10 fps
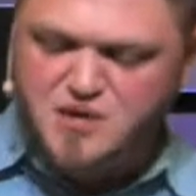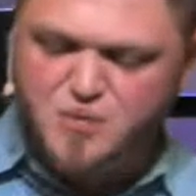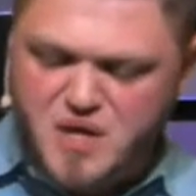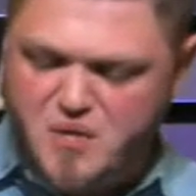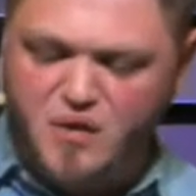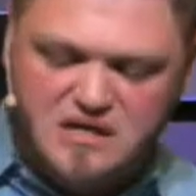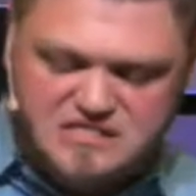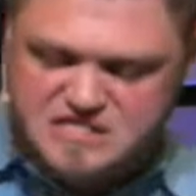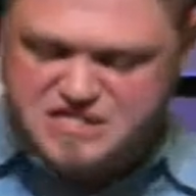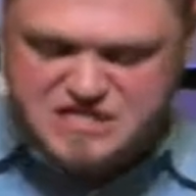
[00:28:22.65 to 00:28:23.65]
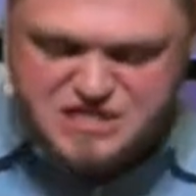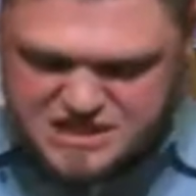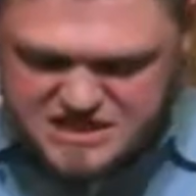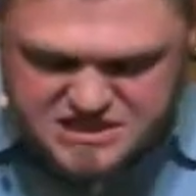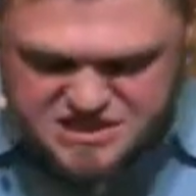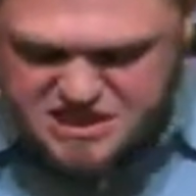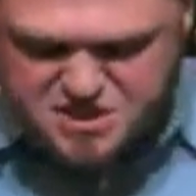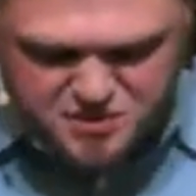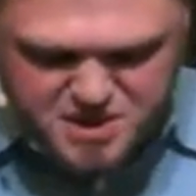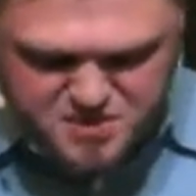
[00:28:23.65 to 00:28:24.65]
we want to see Jesus. These
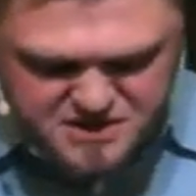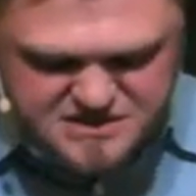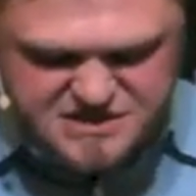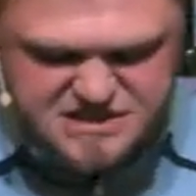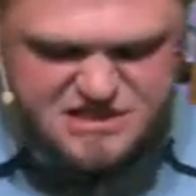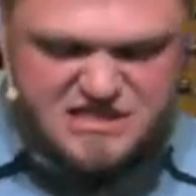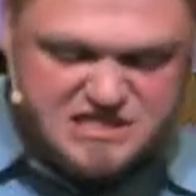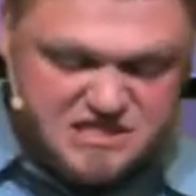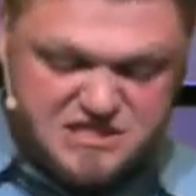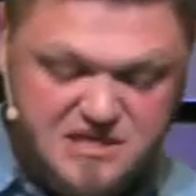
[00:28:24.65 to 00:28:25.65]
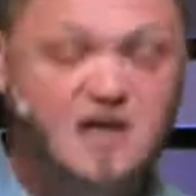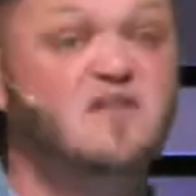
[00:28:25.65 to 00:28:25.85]
Greeks wanted to see Jesus.